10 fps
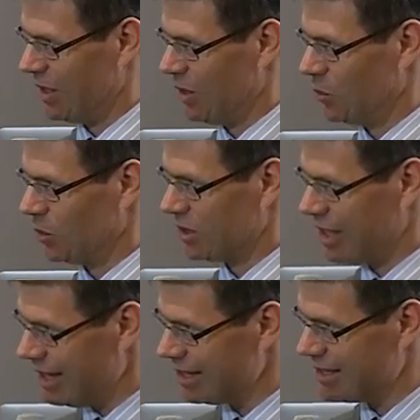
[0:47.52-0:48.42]
who will
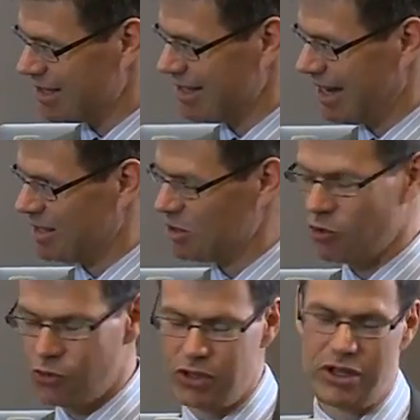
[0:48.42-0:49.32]
test and
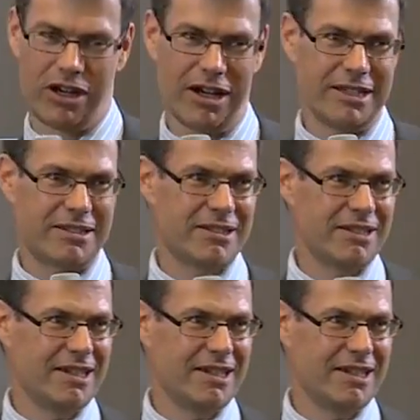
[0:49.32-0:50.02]
scrutinise